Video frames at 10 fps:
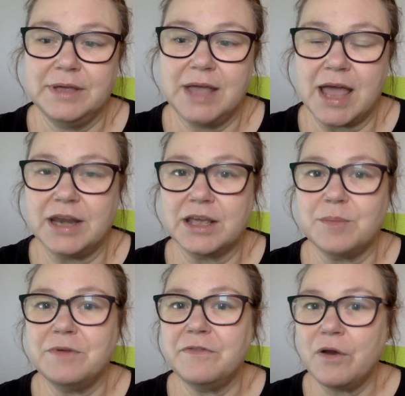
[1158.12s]
And it can
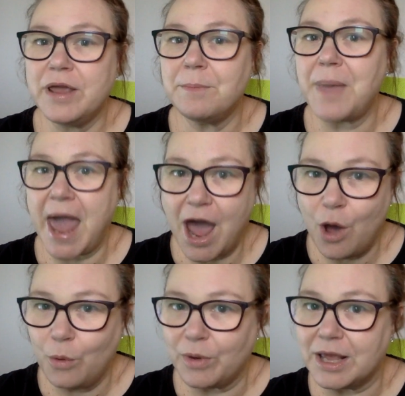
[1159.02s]
be very
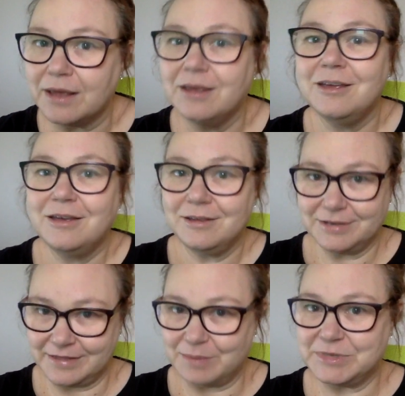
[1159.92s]
empowering
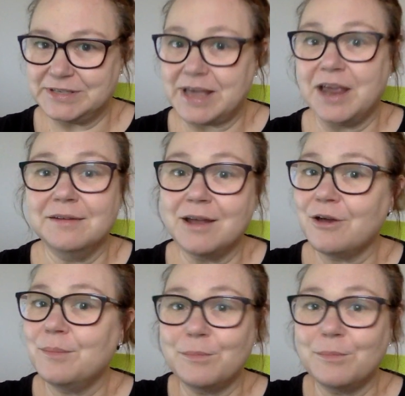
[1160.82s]
to them to say, no,